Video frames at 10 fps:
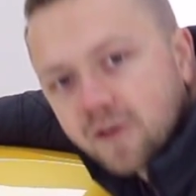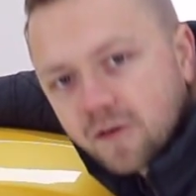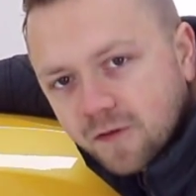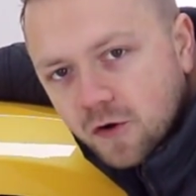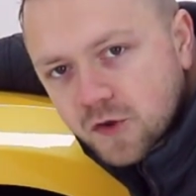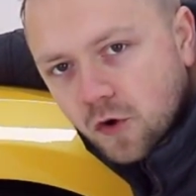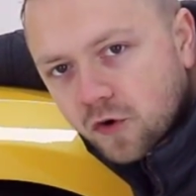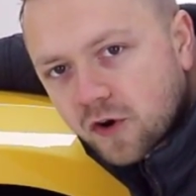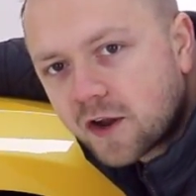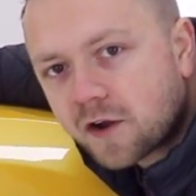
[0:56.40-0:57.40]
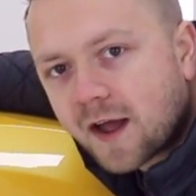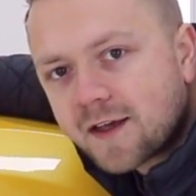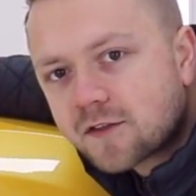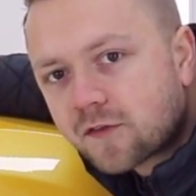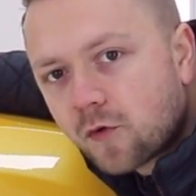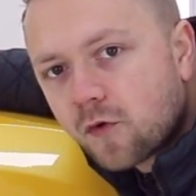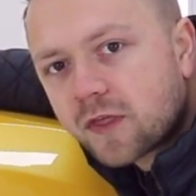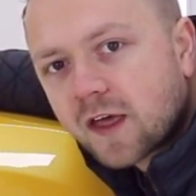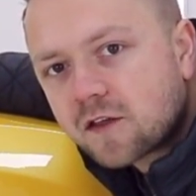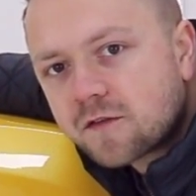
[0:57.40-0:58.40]
to our first corner here, guys, two
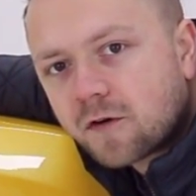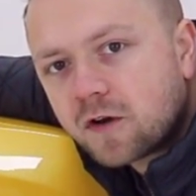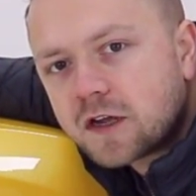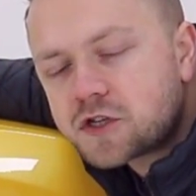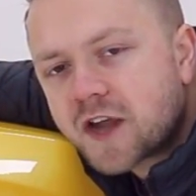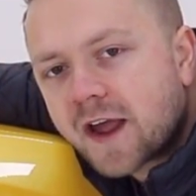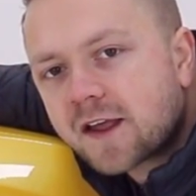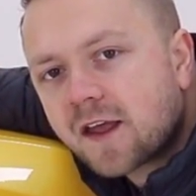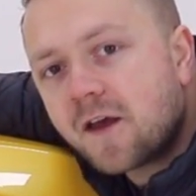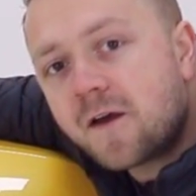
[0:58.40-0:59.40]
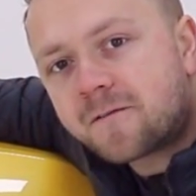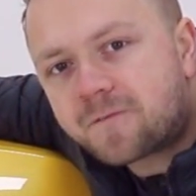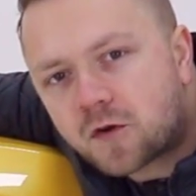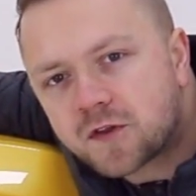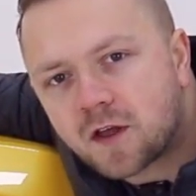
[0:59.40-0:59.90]
things for you to check. First